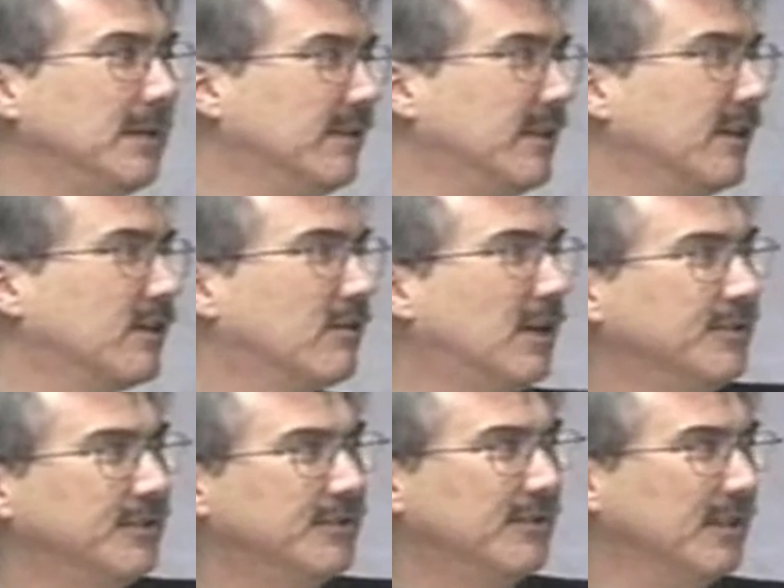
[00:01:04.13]
to get across
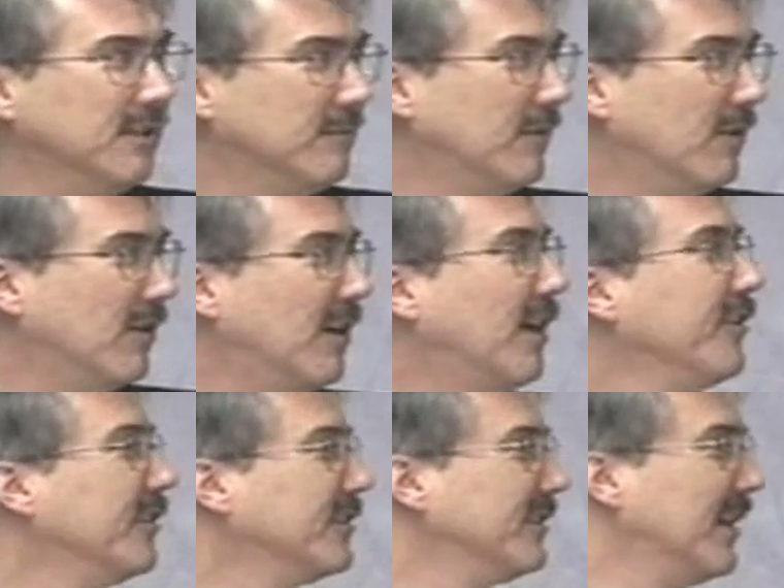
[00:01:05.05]
the street. Or are
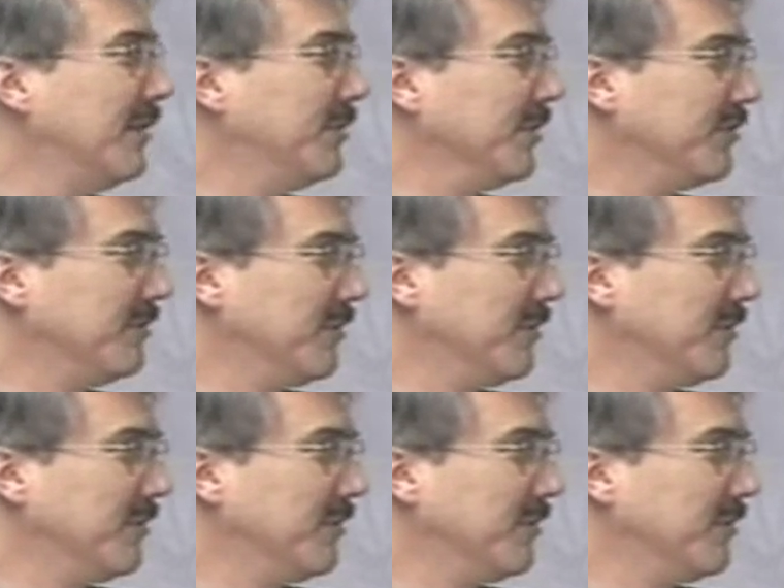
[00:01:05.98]
there examples?